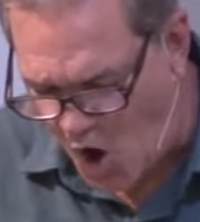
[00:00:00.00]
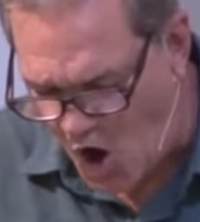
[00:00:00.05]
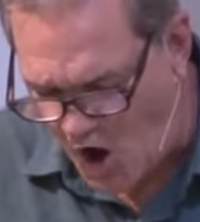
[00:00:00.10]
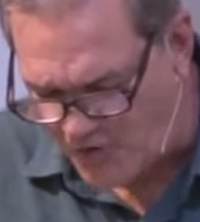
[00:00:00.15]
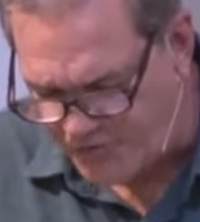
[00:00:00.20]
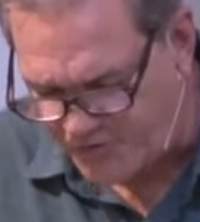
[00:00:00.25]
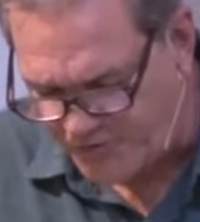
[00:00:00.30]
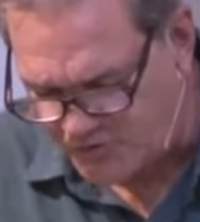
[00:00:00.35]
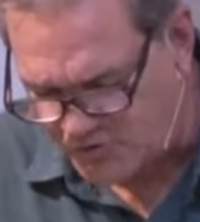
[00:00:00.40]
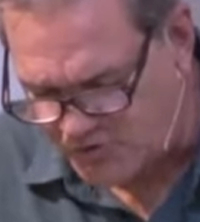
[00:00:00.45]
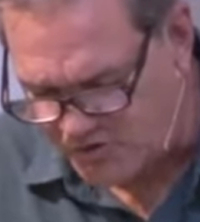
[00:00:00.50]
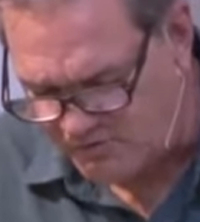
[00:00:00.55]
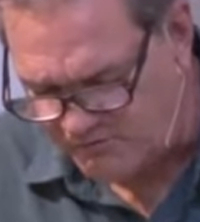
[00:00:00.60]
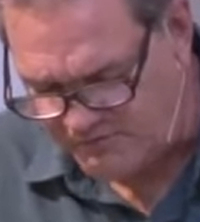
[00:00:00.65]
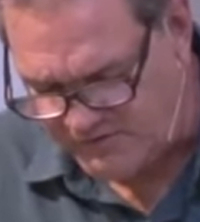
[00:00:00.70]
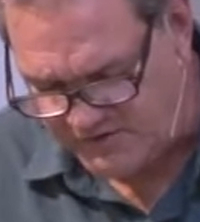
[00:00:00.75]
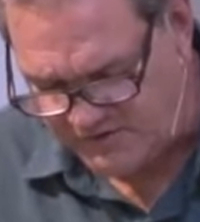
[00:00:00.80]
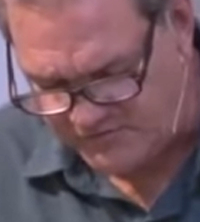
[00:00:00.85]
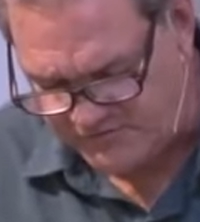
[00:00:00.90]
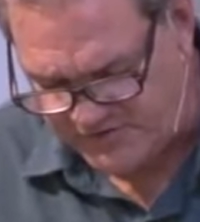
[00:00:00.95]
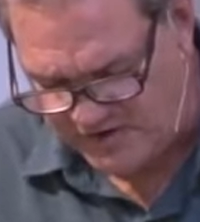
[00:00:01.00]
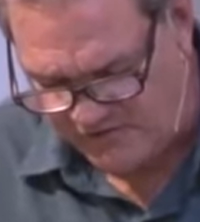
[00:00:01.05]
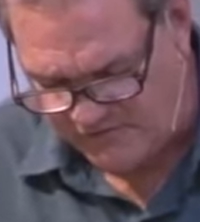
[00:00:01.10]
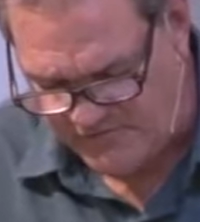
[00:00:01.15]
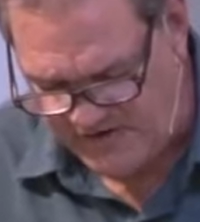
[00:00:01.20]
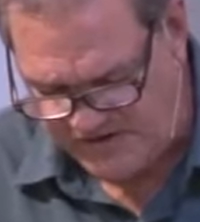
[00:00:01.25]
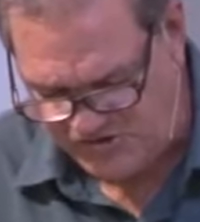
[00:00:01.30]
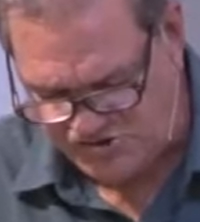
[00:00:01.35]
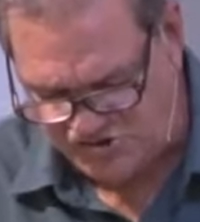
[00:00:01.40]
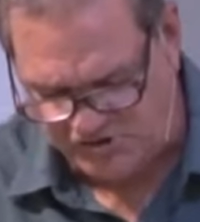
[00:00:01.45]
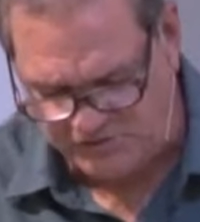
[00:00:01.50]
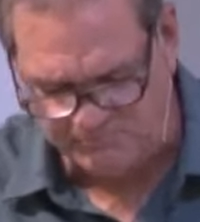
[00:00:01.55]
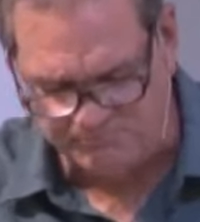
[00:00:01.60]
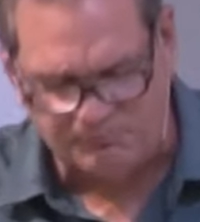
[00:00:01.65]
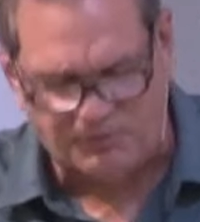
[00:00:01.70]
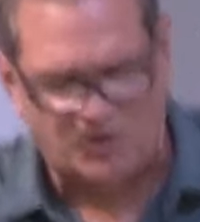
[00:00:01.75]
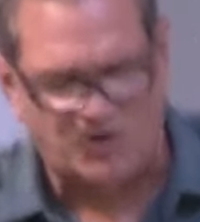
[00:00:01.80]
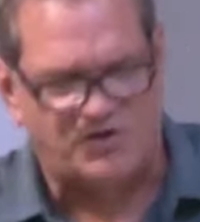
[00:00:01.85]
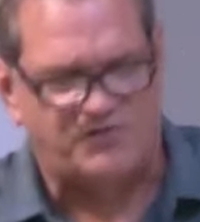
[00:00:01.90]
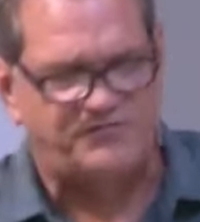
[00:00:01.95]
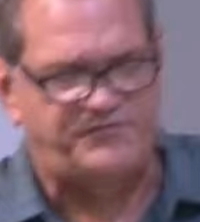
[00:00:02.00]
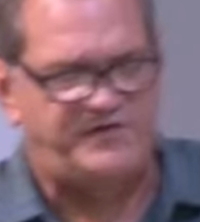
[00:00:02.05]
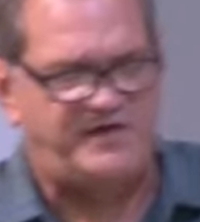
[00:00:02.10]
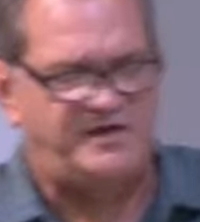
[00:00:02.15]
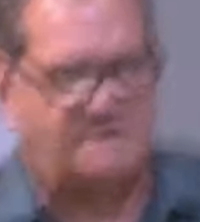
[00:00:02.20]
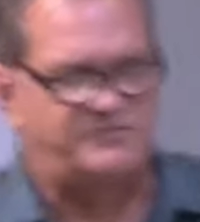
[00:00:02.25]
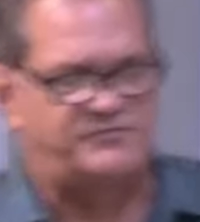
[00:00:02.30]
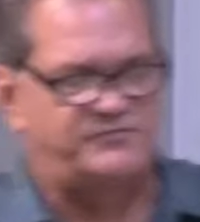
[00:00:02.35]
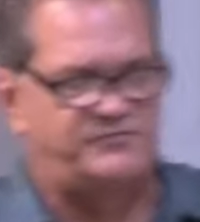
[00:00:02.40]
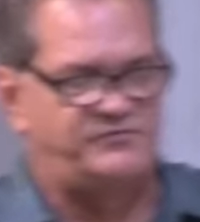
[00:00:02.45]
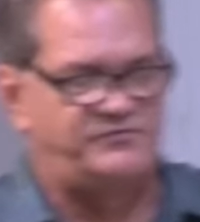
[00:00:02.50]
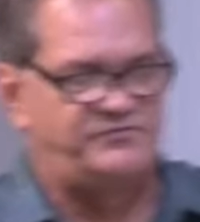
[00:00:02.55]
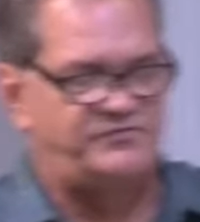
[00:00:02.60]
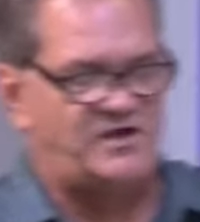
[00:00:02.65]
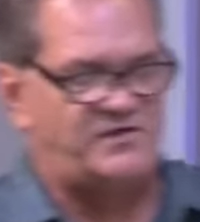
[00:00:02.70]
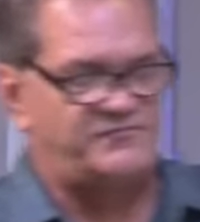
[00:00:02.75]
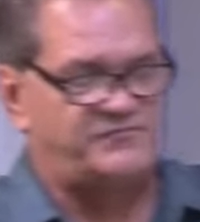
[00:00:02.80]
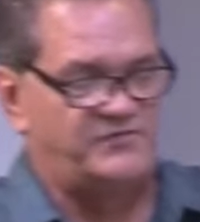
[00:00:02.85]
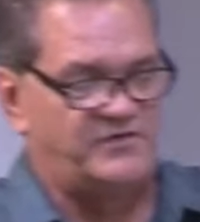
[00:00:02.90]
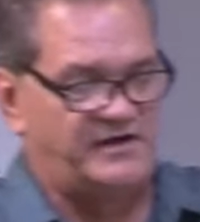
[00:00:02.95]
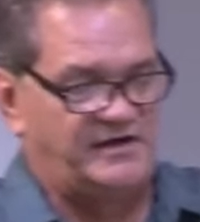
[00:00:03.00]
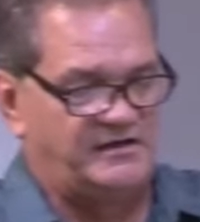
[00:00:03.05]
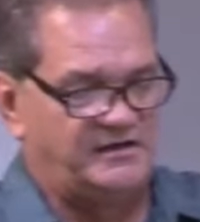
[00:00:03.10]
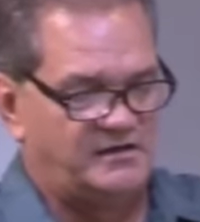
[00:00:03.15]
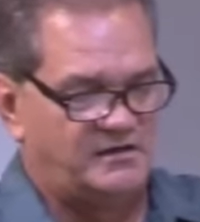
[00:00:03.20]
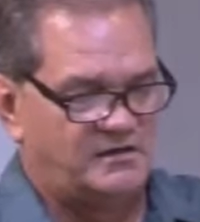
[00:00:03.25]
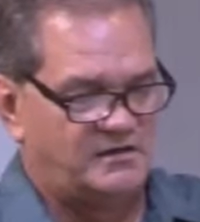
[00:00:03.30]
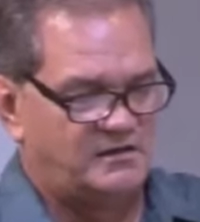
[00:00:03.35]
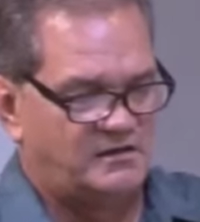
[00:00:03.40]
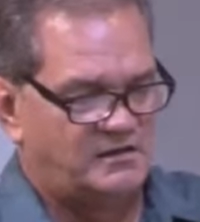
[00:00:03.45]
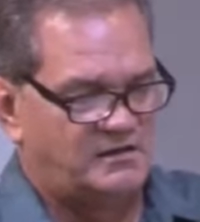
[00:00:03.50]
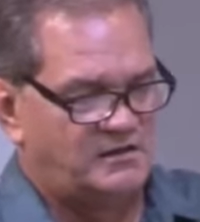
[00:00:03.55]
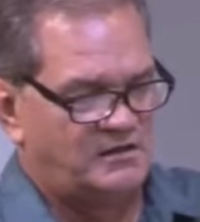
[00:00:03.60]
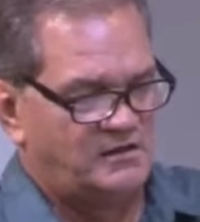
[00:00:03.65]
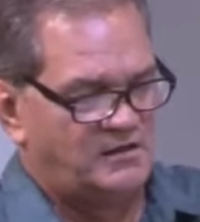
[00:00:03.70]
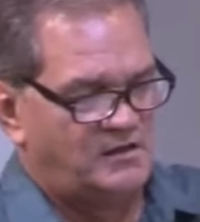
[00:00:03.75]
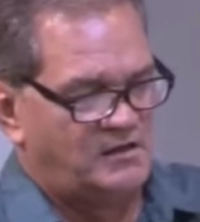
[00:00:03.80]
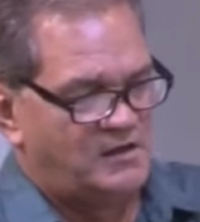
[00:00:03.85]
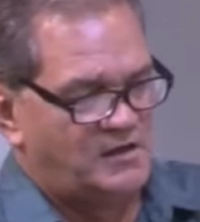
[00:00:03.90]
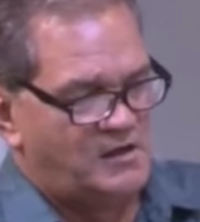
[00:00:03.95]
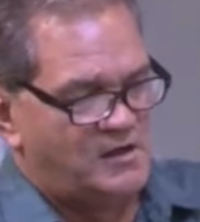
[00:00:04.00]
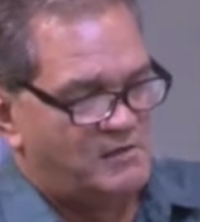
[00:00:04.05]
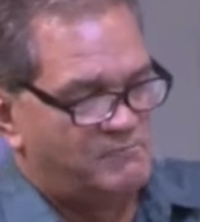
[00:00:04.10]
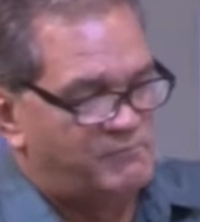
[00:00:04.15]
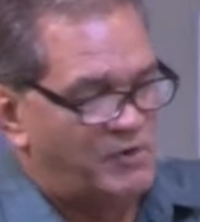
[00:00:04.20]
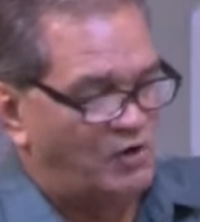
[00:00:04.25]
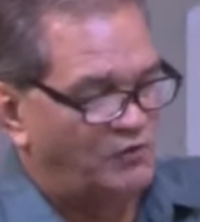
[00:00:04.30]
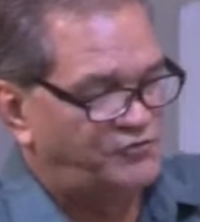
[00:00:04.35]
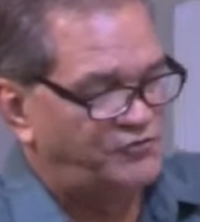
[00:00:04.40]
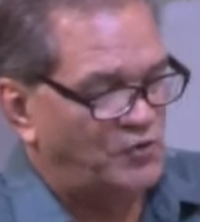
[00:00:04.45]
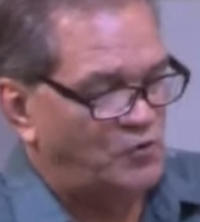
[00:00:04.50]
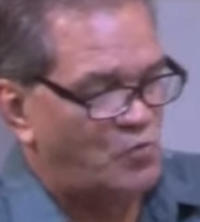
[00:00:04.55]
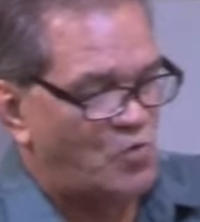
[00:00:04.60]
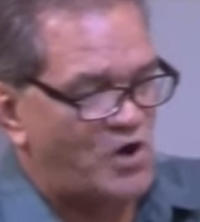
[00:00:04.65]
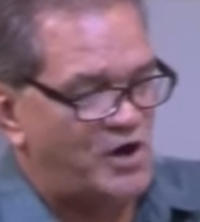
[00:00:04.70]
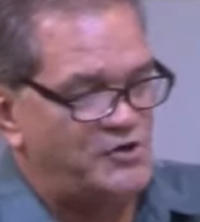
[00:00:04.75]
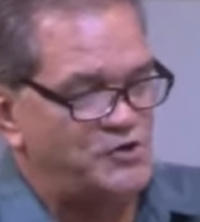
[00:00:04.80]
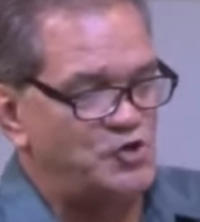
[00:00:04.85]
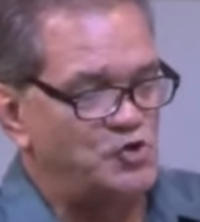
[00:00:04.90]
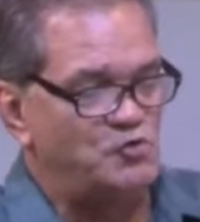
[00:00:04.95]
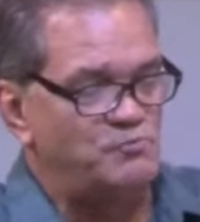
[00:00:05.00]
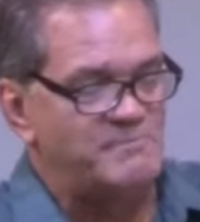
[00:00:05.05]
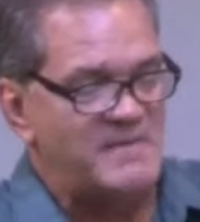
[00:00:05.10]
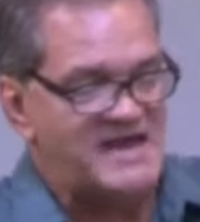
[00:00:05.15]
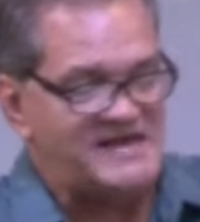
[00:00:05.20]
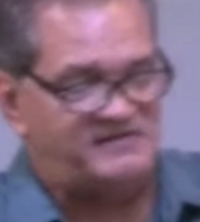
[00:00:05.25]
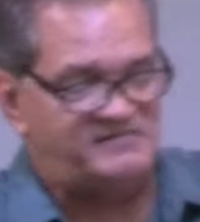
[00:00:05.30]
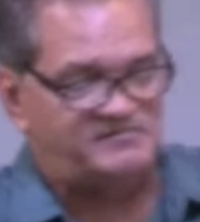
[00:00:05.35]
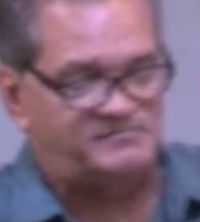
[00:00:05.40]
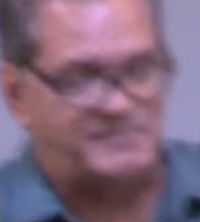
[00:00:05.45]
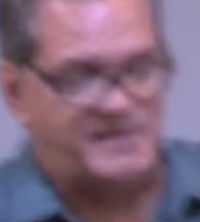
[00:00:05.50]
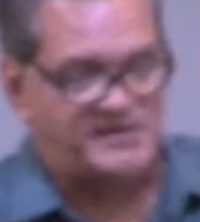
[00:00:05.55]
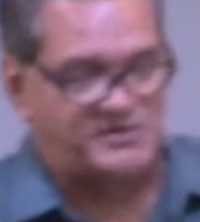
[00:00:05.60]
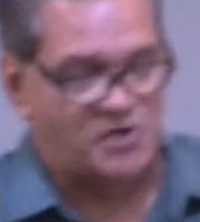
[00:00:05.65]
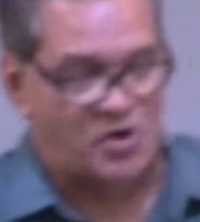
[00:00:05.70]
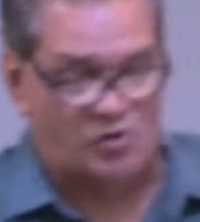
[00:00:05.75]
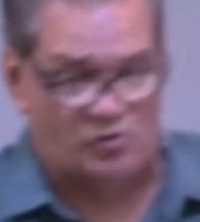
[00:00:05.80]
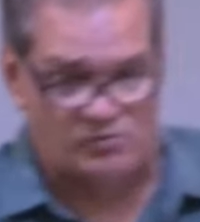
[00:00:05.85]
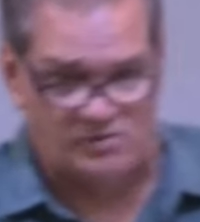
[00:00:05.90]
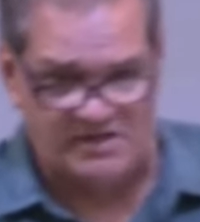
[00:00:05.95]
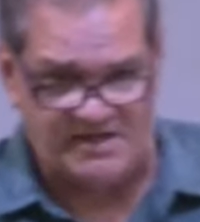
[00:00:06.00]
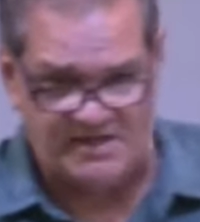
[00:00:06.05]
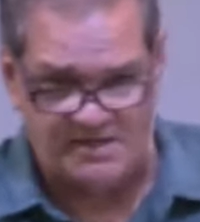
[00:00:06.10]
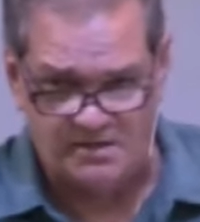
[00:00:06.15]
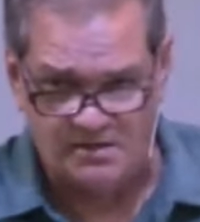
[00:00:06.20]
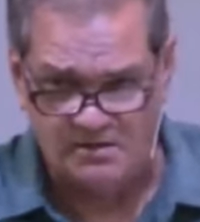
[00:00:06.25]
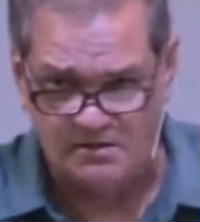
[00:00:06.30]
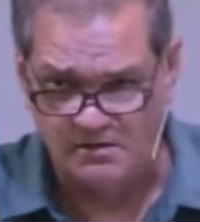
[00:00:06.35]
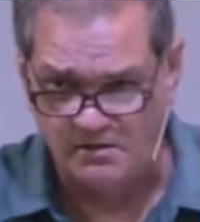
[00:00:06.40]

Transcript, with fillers: author of their salvation perfect through suffering, both the one who makes men holy